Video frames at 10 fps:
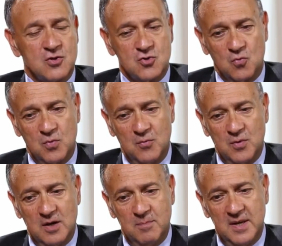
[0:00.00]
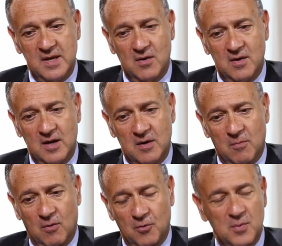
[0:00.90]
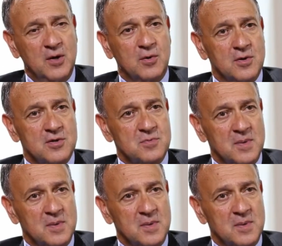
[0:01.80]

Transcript: So we will be a little more rigorous